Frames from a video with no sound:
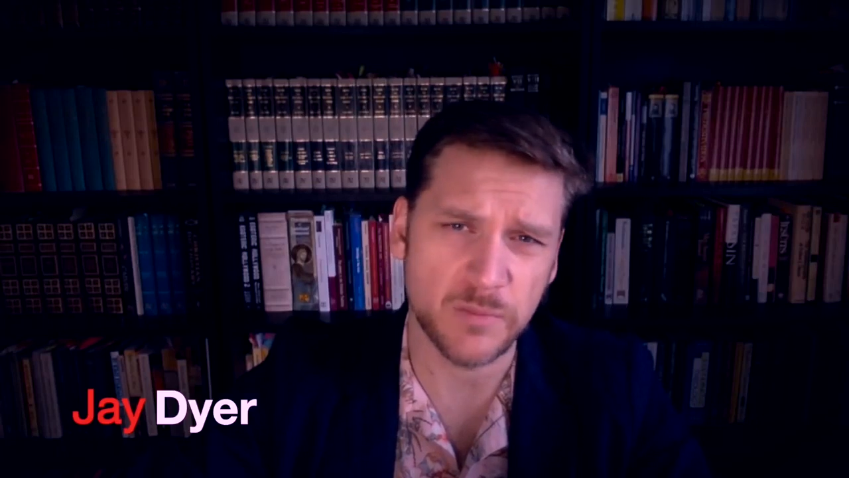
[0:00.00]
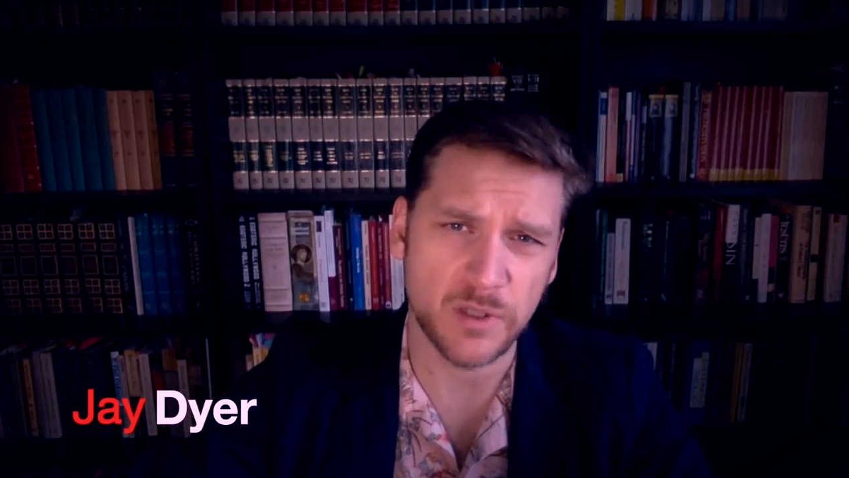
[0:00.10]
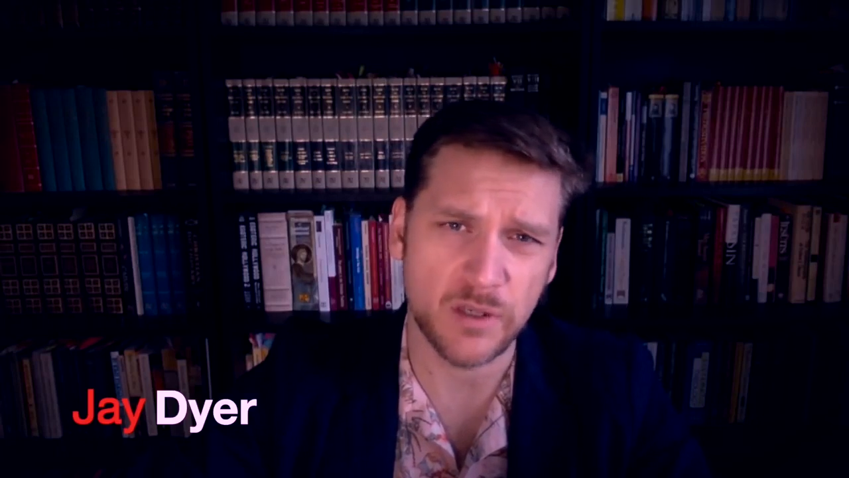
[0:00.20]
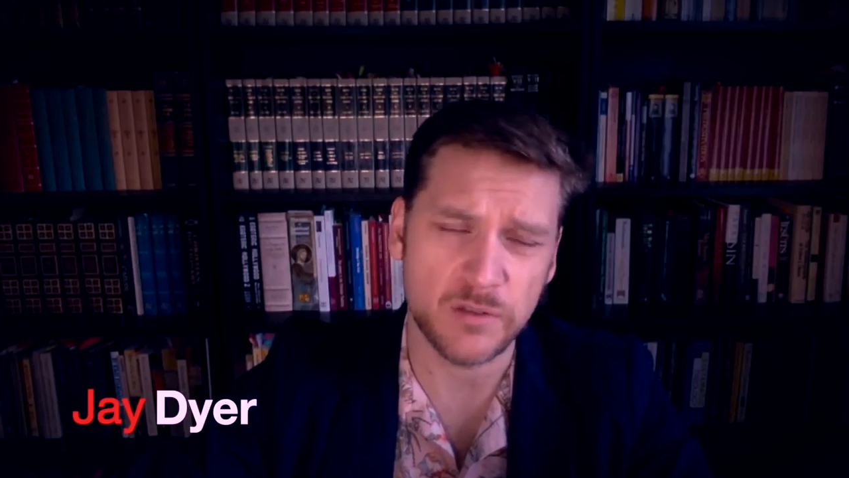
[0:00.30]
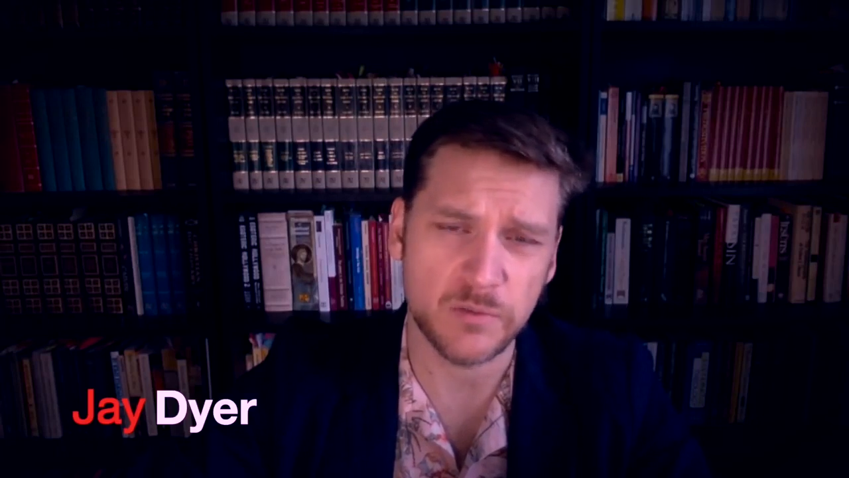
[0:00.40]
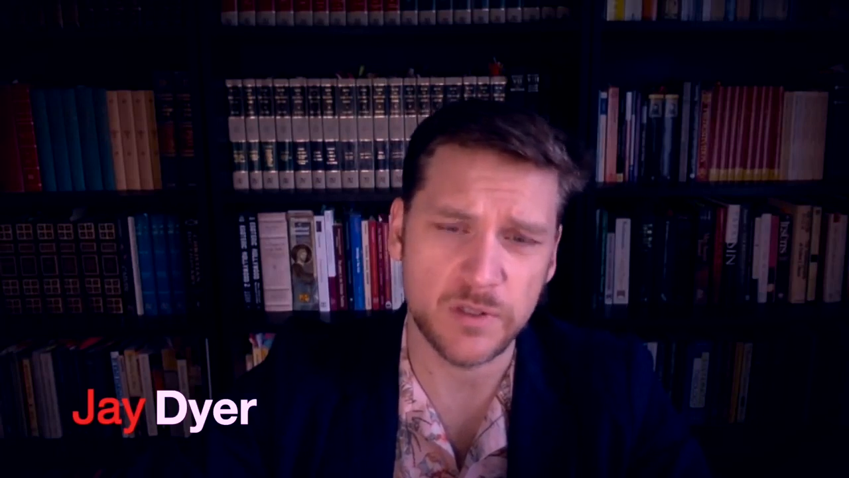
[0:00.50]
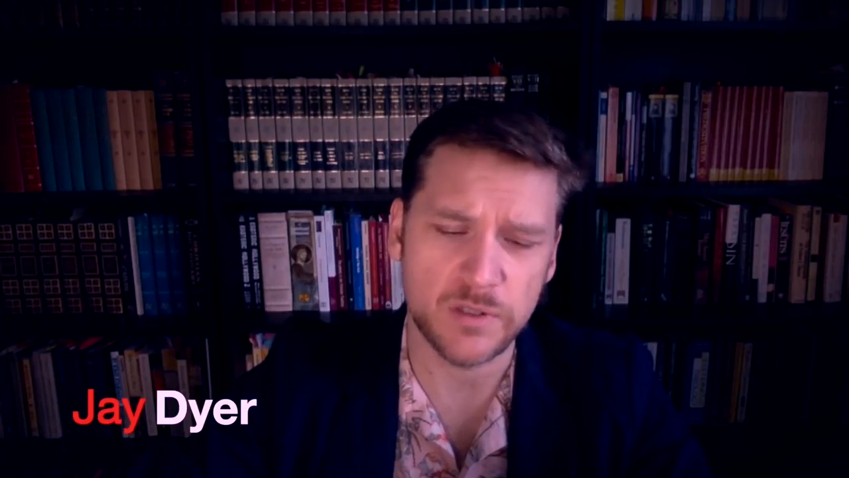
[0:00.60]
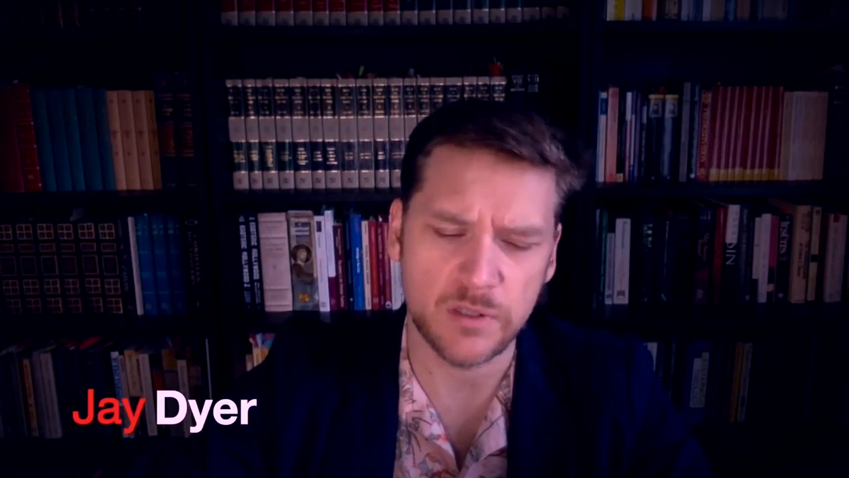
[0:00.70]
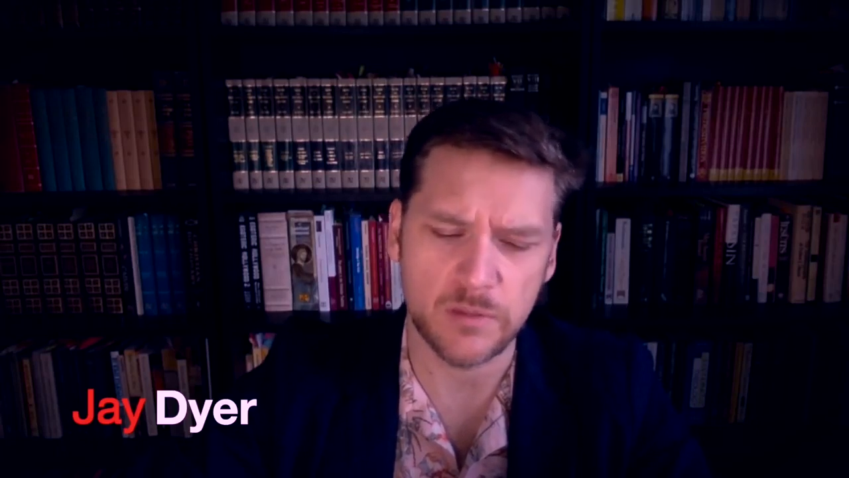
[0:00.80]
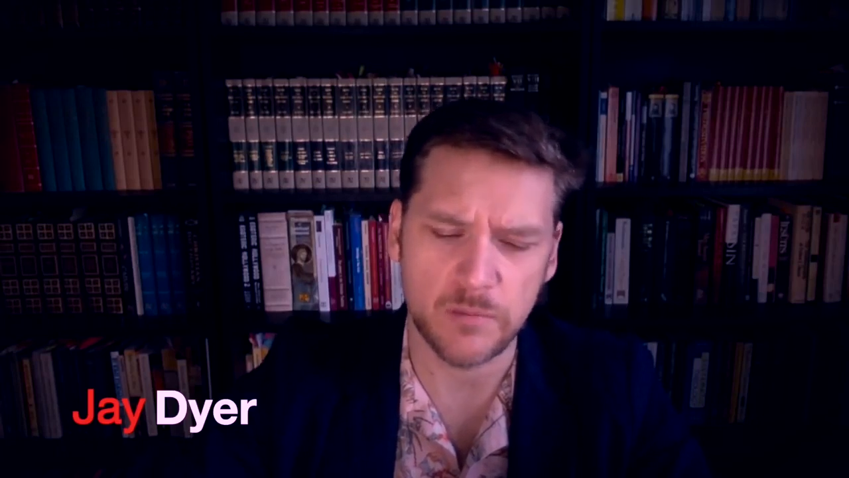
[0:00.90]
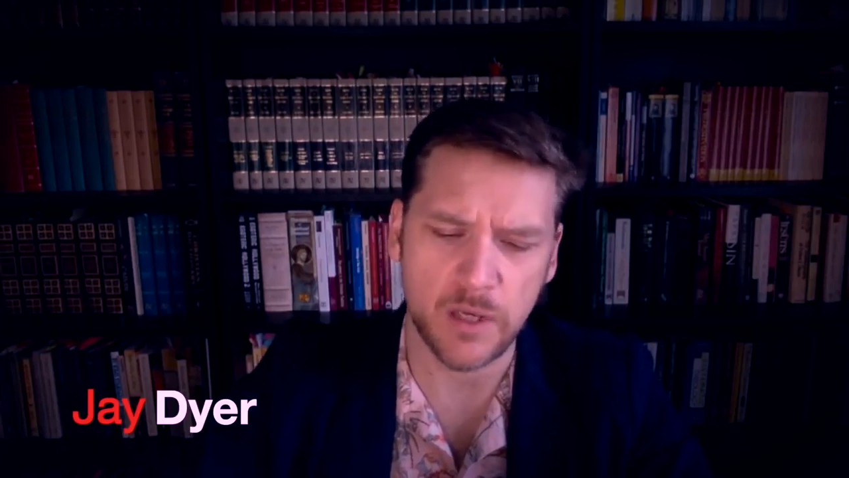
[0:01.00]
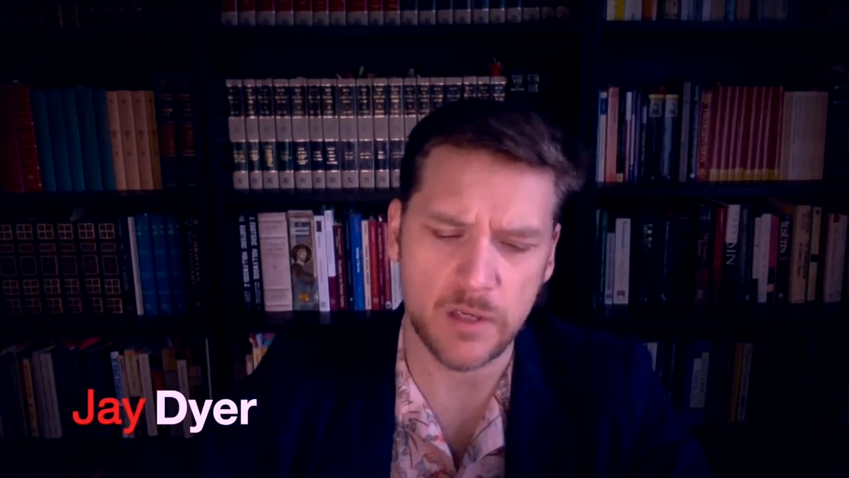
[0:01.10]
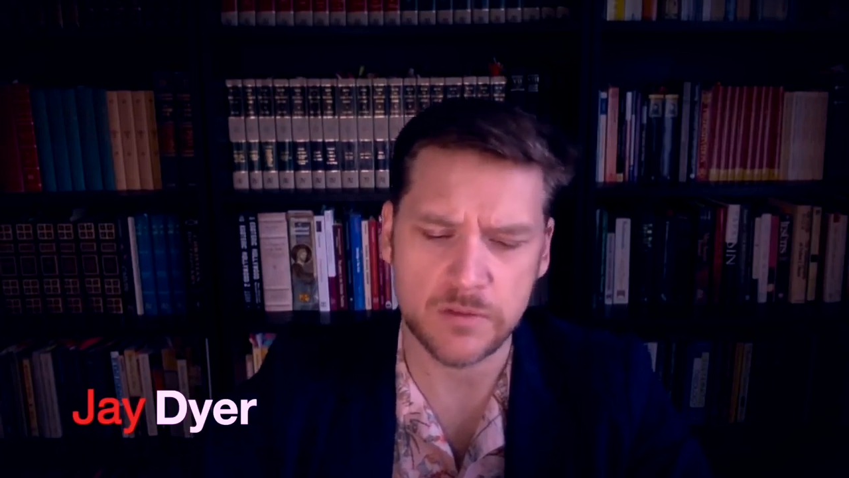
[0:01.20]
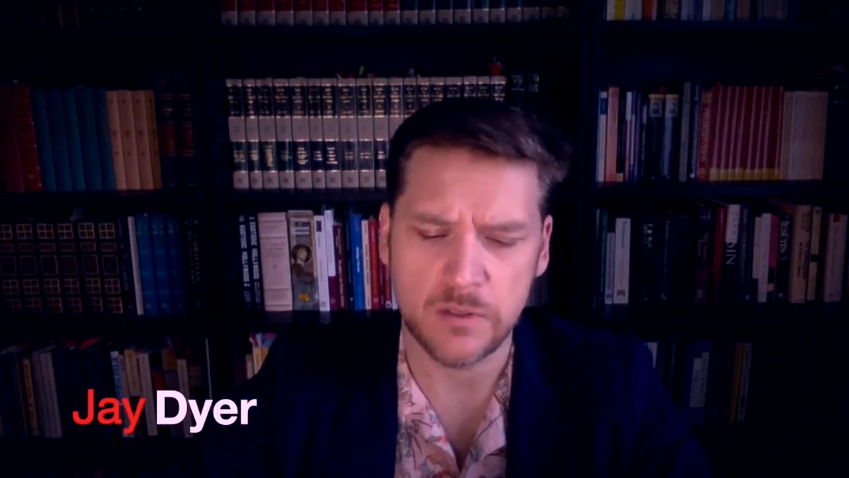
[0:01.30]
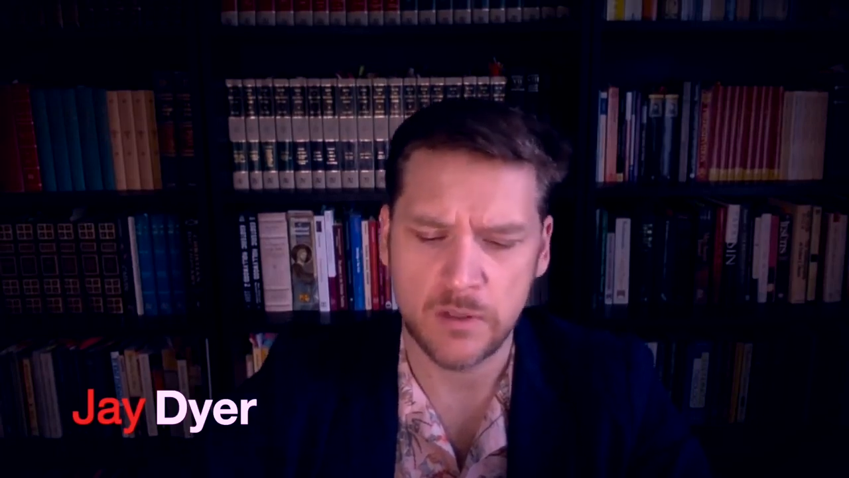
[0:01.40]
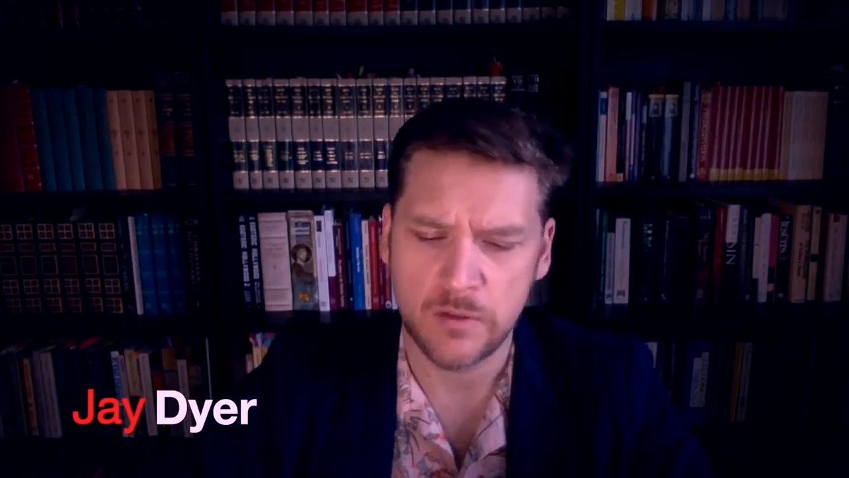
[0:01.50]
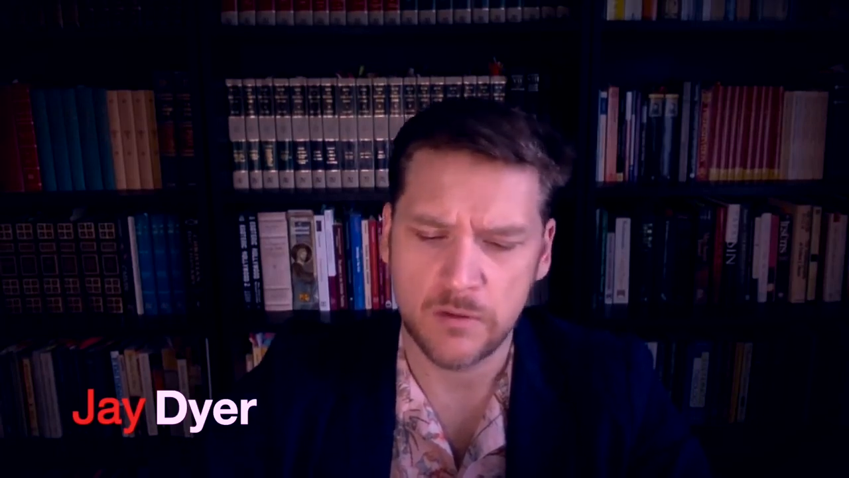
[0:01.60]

because we see them as